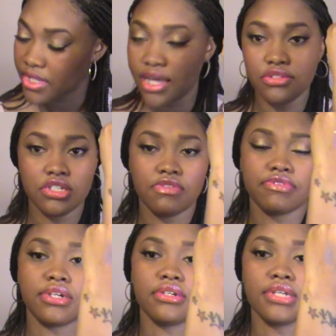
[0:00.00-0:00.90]
Yeah, just
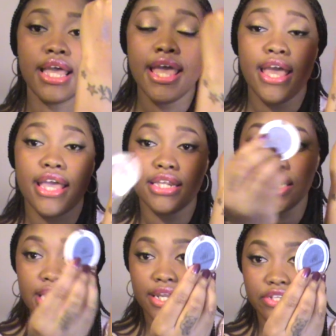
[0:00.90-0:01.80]
Flirt.
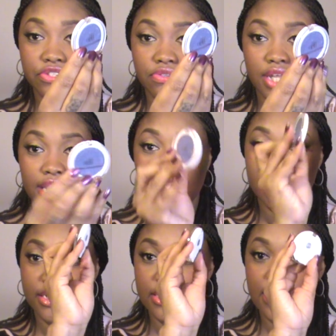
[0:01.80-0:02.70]
And then I do like
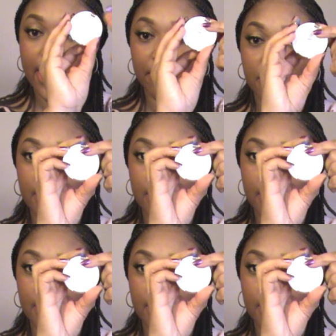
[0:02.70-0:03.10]
that these have